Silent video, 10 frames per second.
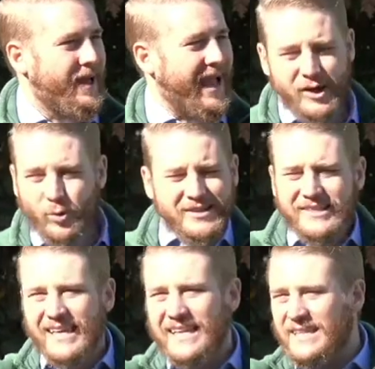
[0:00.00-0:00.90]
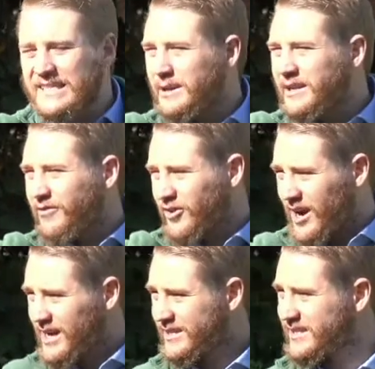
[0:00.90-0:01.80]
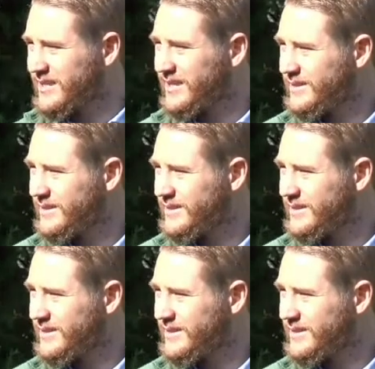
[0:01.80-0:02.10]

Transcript: And what does any of this mean for us?